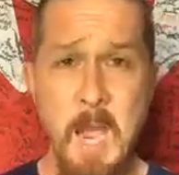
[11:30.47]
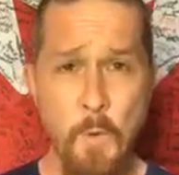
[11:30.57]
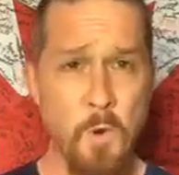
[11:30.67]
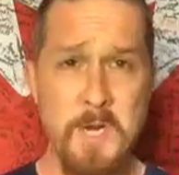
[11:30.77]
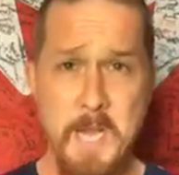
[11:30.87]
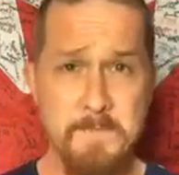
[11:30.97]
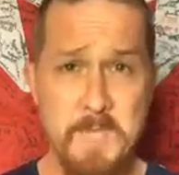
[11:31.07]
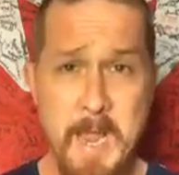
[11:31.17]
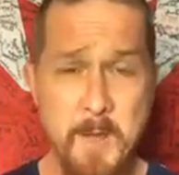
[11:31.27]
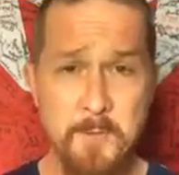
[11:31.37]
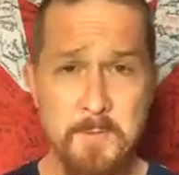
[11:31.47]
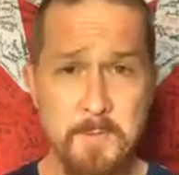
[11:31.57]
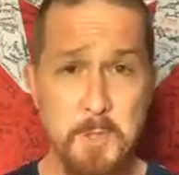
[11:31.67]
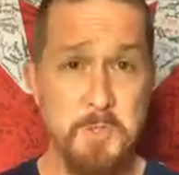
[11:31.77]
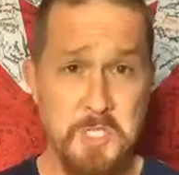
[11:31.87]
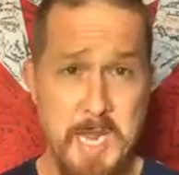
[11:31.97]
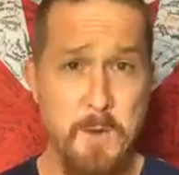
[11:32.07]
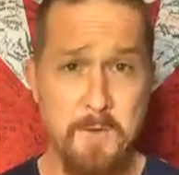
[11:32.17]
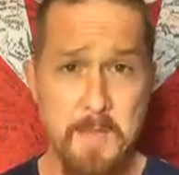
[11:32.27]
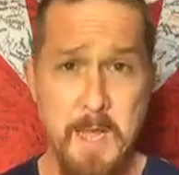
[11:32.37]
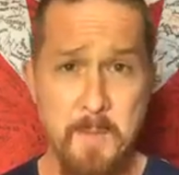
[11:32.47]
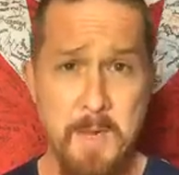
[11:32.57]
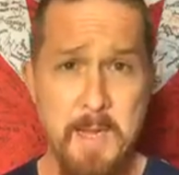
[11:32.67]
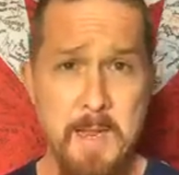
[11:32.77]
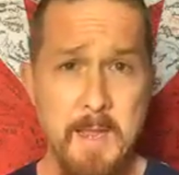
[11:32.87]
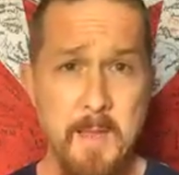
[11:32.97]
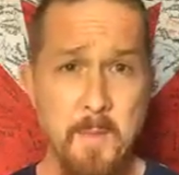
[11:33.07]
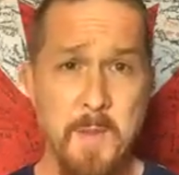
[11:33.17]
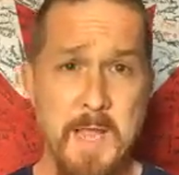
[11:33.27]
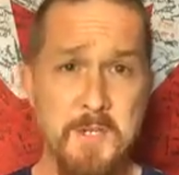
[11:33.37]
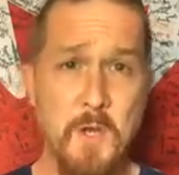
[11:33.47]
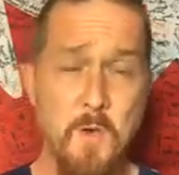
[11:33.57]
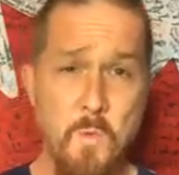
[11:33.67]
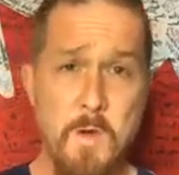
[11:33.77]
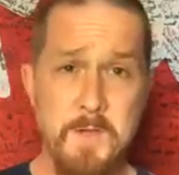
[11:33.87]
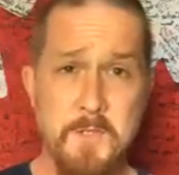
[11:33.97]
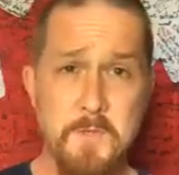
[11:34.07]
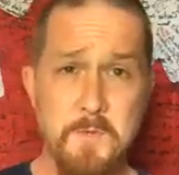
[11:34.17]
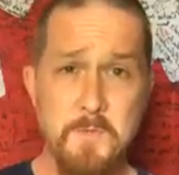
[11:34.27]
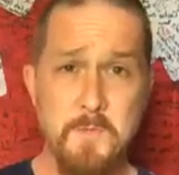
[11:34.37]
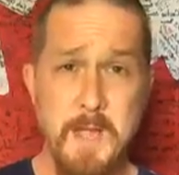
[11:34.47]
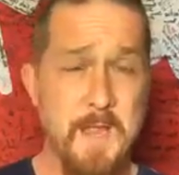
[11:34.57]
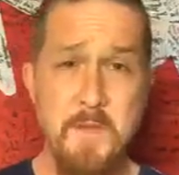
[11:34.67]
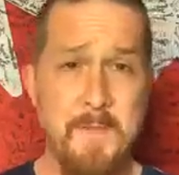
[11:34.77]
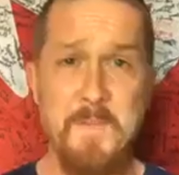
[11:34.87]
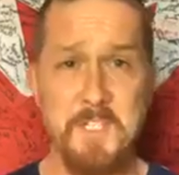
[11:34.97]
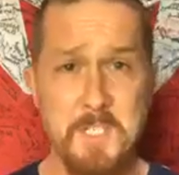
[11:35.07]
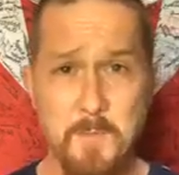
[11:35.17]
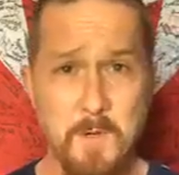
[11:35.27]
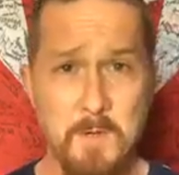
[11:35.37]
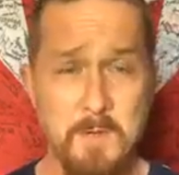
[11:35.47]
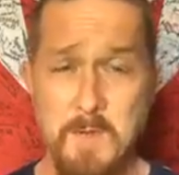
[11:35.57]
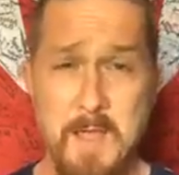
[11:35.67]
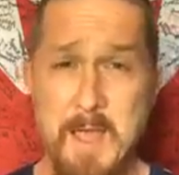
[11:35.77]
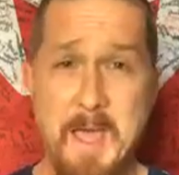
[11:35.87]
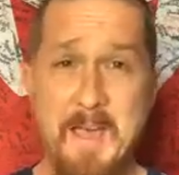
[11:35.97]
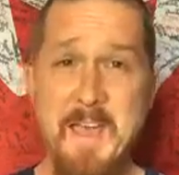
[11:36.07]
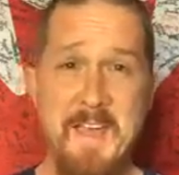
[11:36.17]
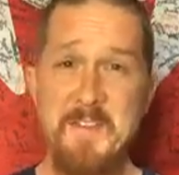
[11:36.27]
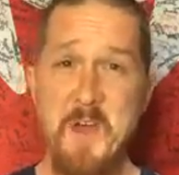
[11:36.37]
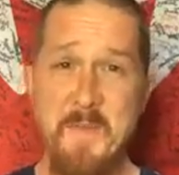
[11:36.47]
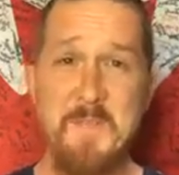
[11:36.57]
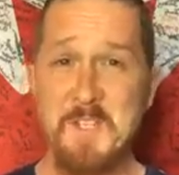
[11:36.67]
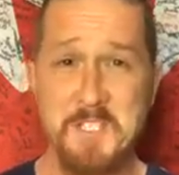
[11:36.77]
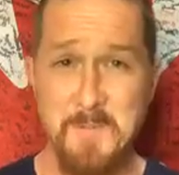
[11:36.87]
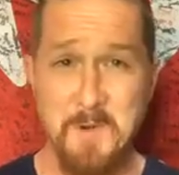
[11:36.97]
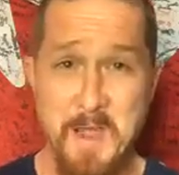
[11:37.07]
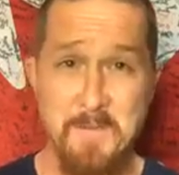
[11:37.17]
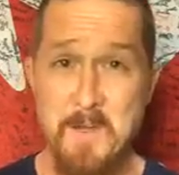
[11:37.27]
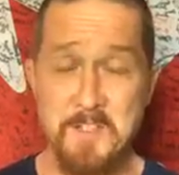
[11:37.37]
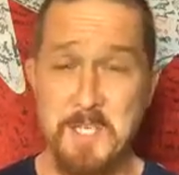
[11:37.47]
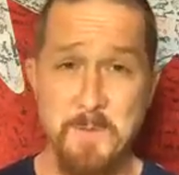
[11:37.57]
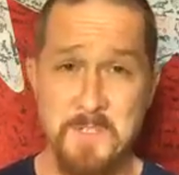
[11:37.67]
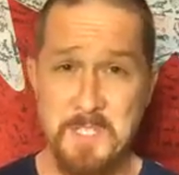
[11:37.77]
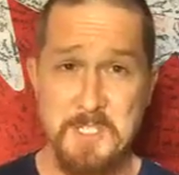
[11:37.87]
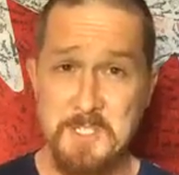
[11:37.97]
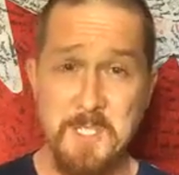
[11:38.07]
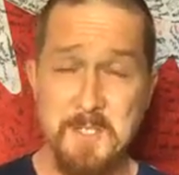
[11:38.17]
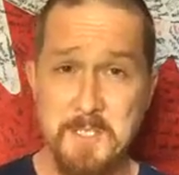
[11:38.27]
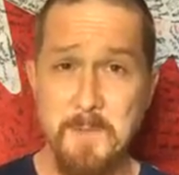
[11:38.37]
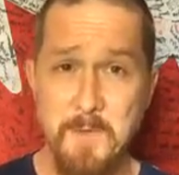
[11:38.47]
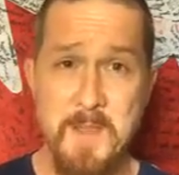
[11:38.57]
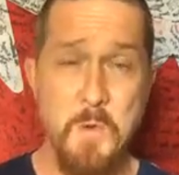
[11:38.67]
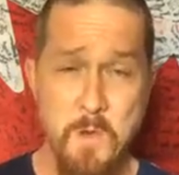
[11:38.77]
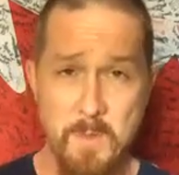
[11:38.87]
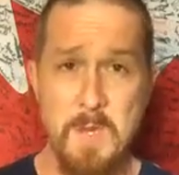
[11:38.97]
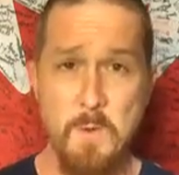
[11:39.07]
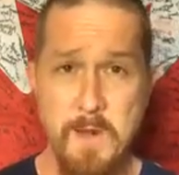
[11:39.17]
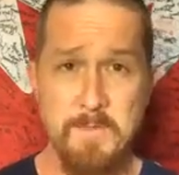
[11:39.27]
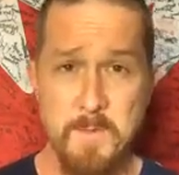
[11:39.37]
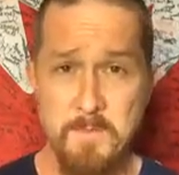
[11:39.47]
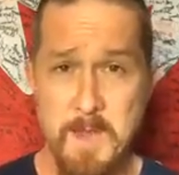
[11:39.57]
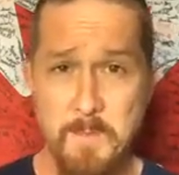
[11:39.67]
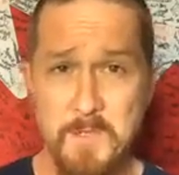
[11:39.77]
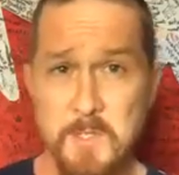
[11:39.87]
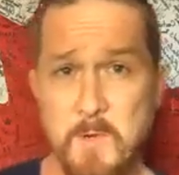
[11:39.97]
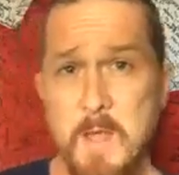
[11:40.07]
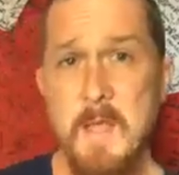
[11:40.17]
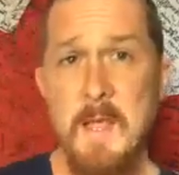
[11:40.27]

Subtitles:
work out of town to stay with the company, but I don't want to, not this summer. Not this summer. Out of all summers, this is not the summer that you want to be away from your family. So